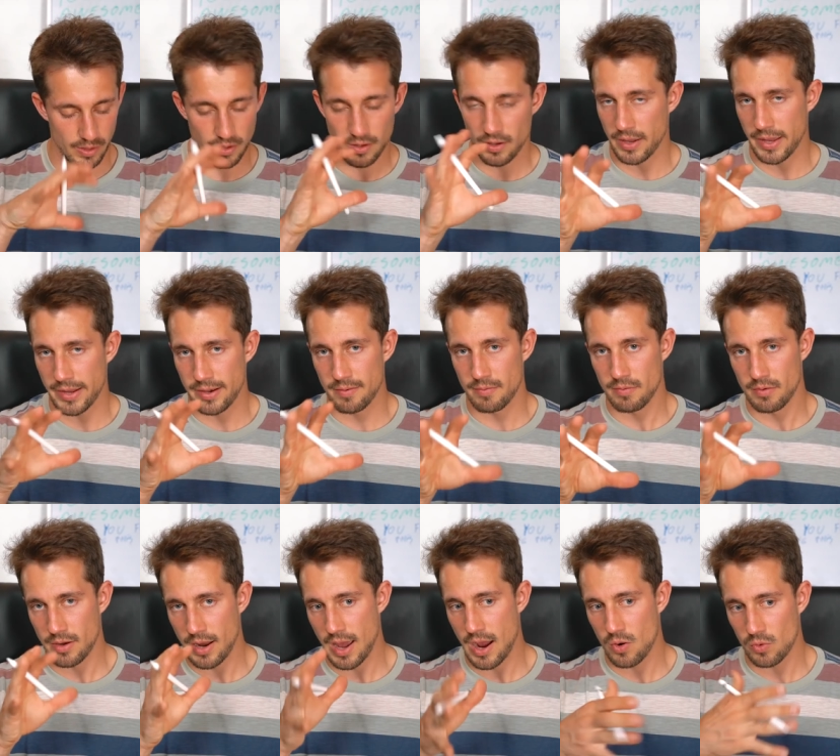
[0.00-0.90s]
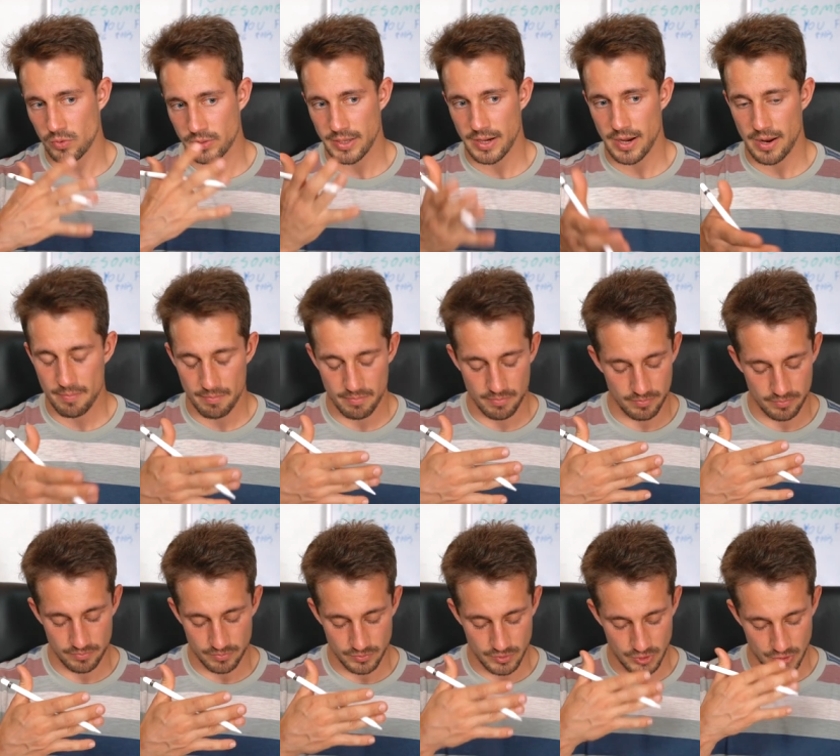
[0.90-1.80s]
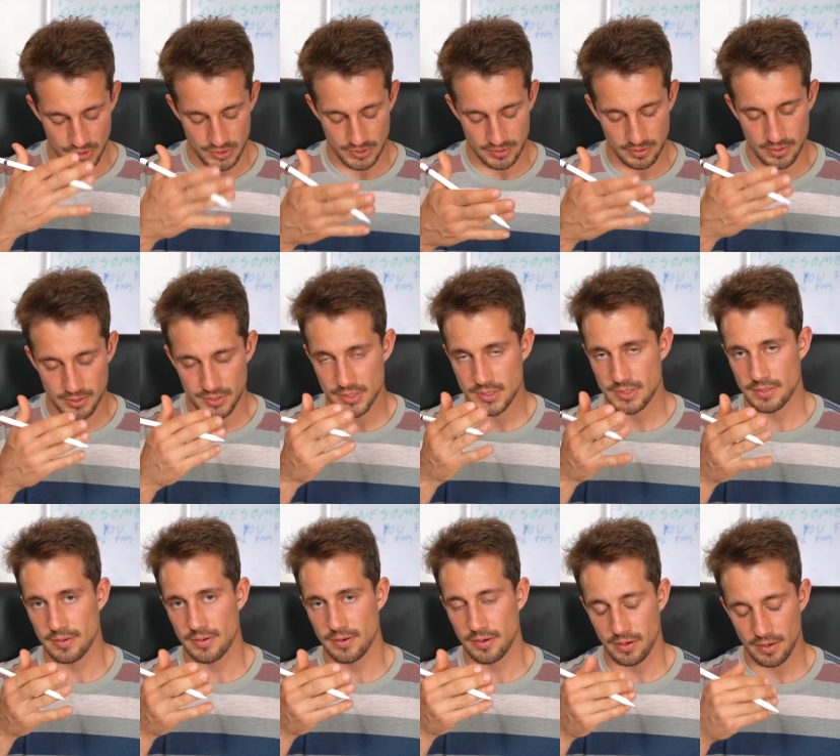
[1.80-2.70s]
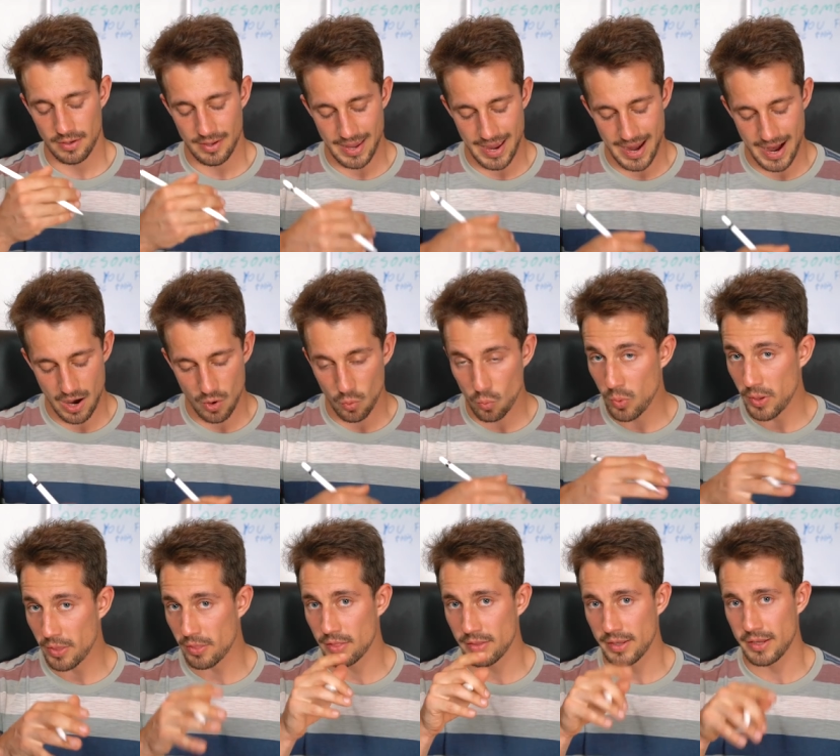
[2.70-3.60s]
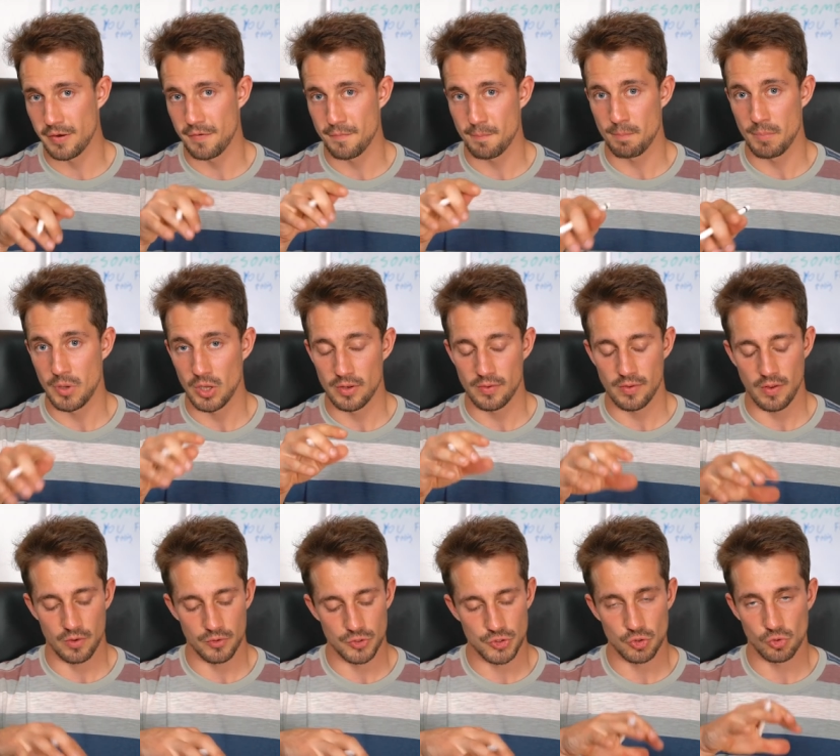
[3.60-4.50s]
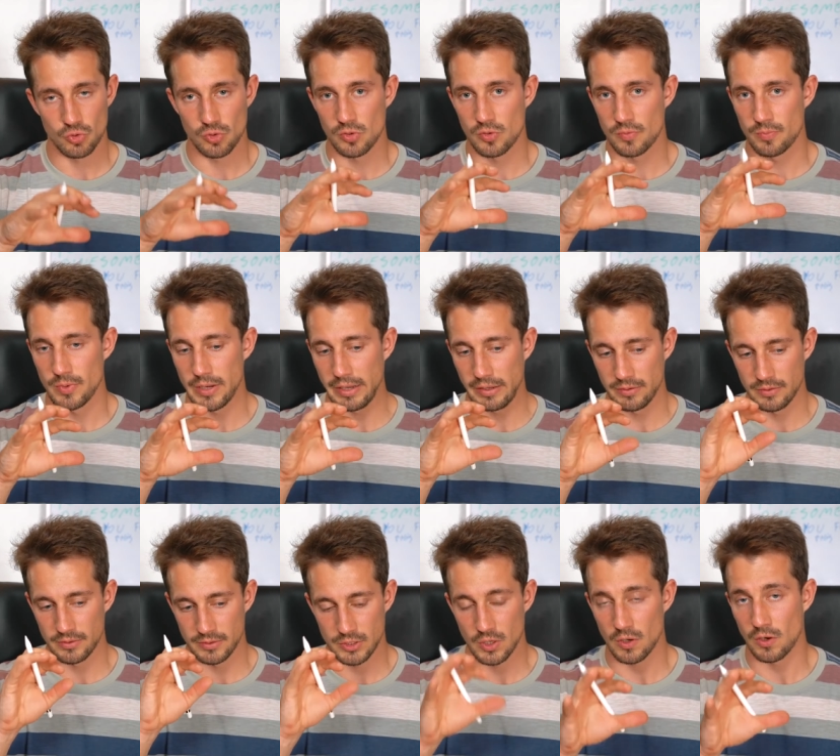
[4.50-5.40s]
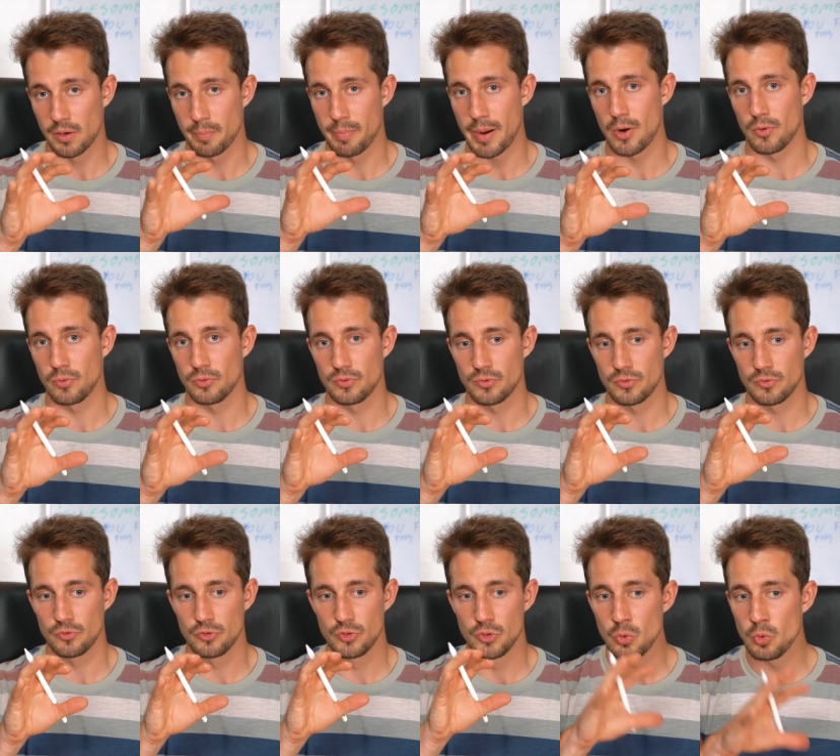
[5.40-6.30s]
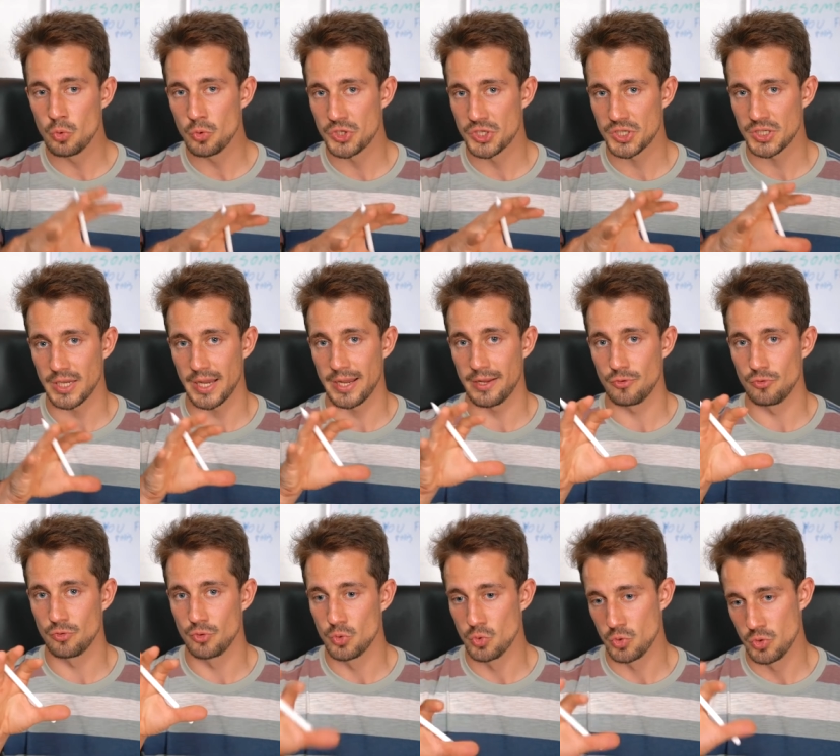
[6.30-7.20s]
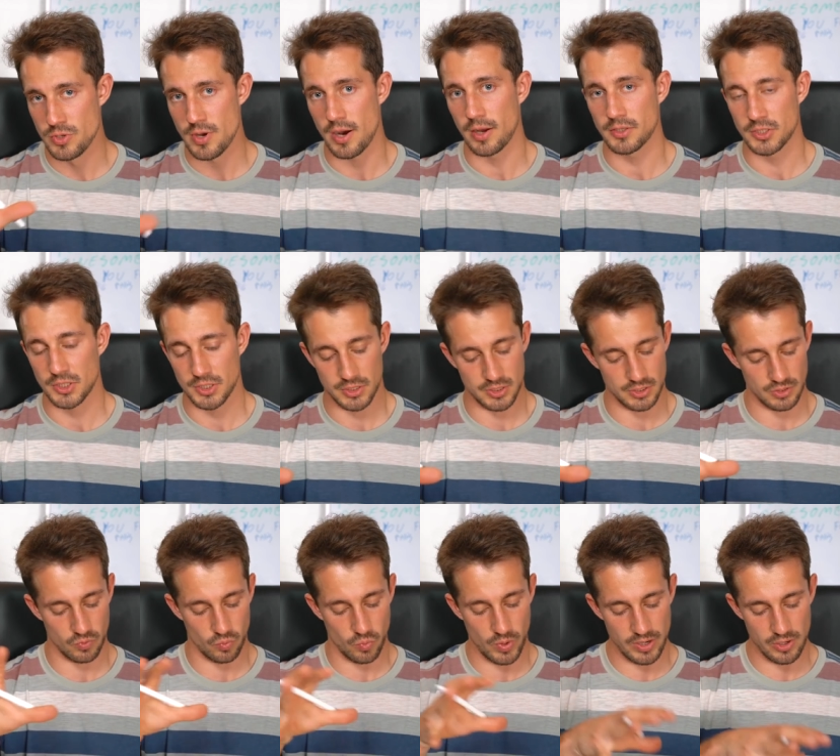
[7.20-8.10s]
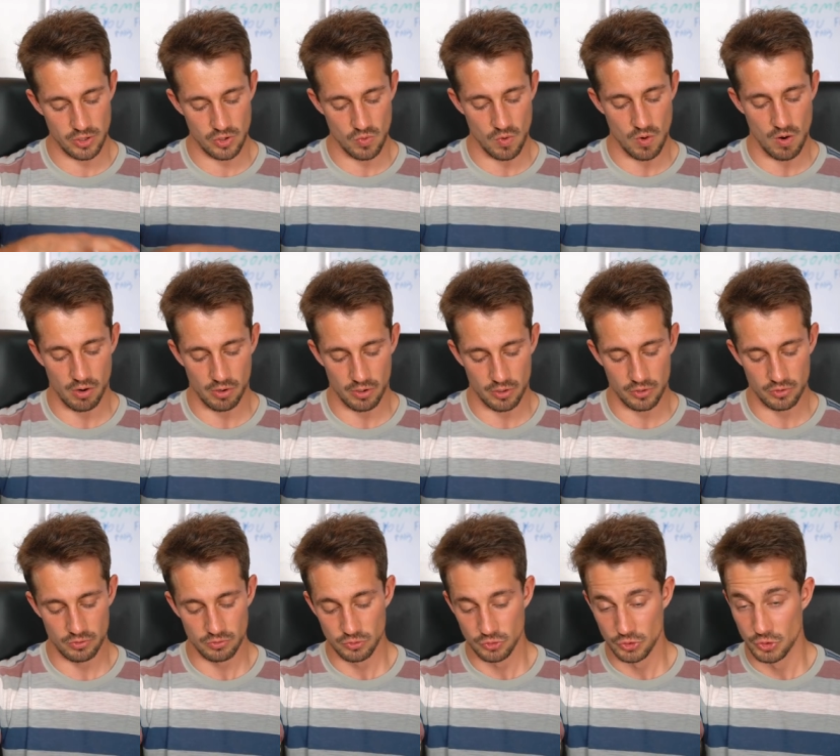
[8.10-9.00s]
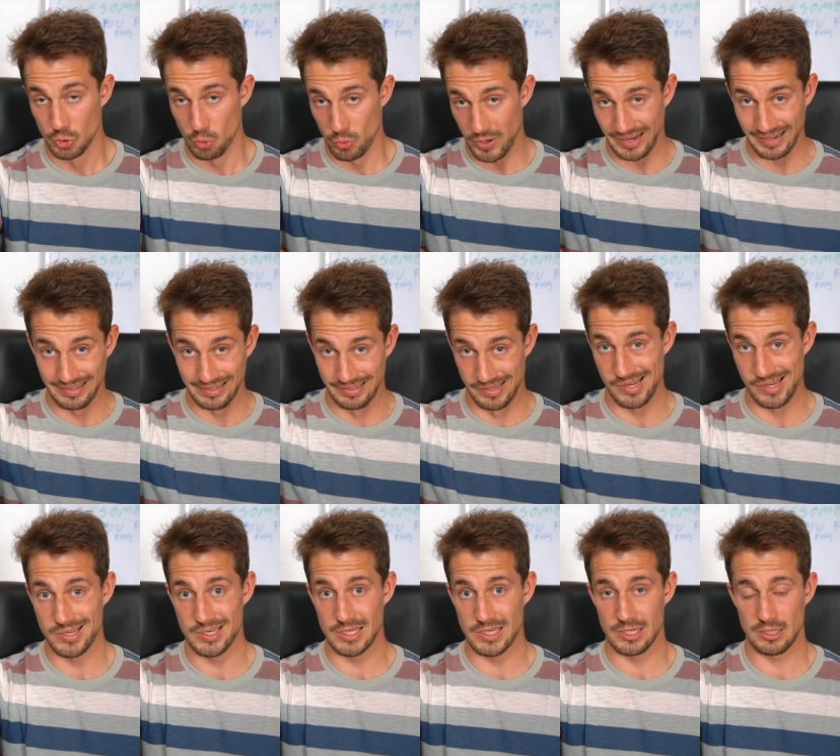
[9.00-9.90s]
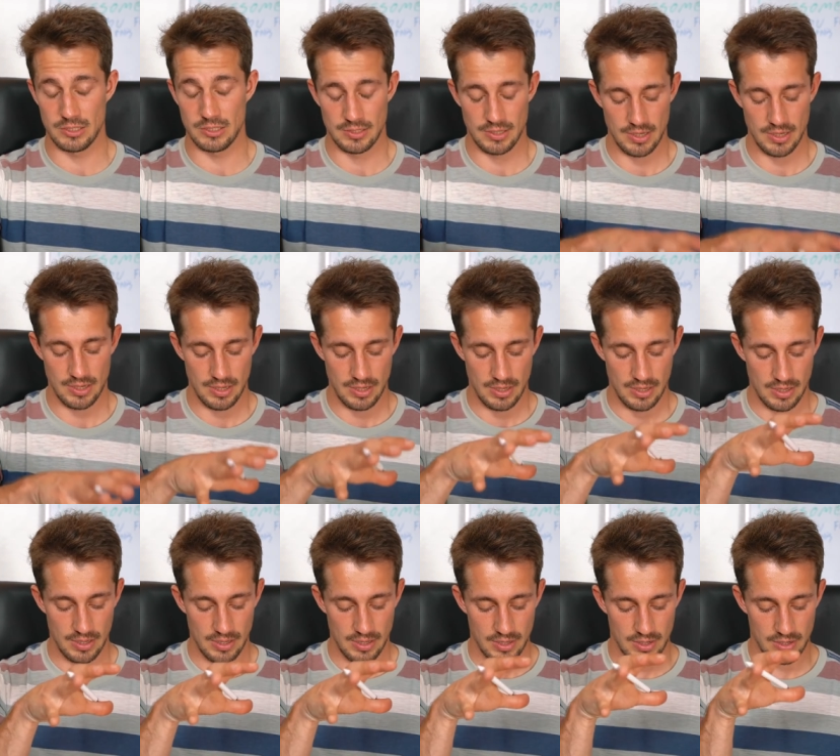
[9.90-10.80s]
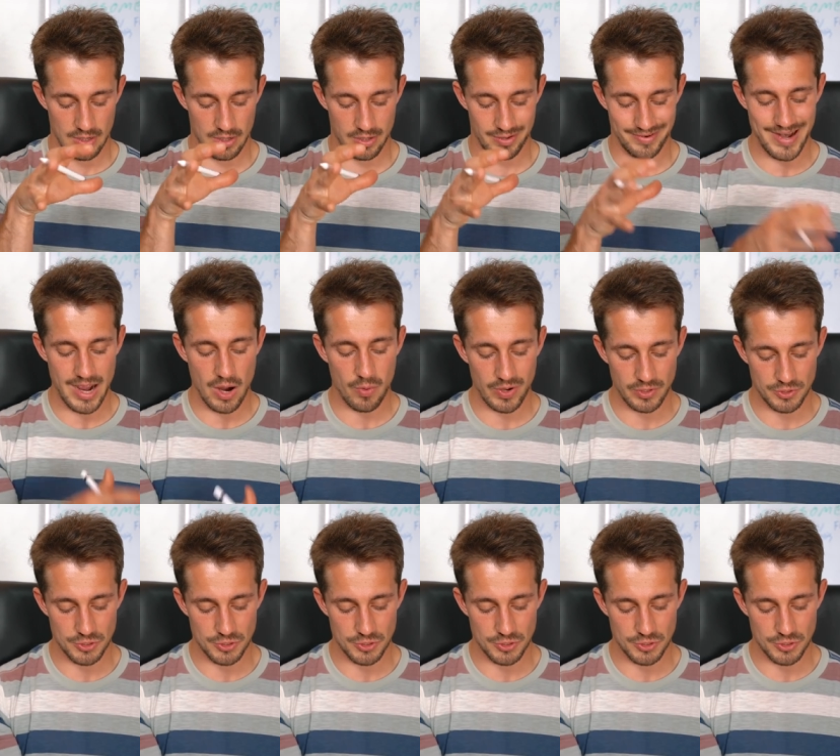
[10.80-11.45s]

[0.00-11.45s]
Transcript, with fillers: Uh, and now that I'm just, because I will in a minute also talk about do's and do nots when you are doing this. Uh, now I